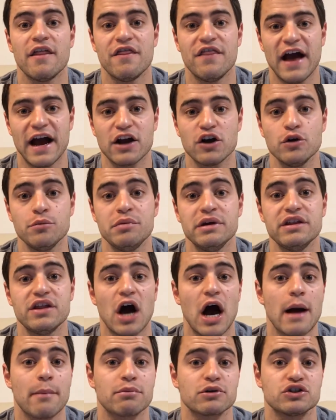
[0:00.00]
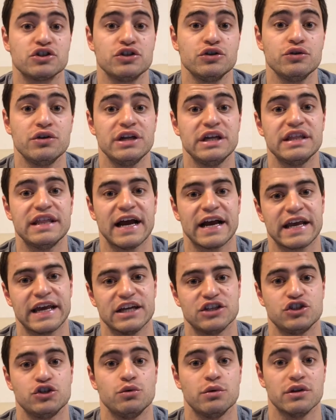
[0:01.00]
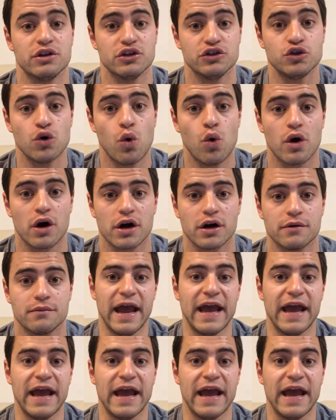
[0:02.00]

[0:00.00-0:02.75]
that could be the opportunity that gets you in the door.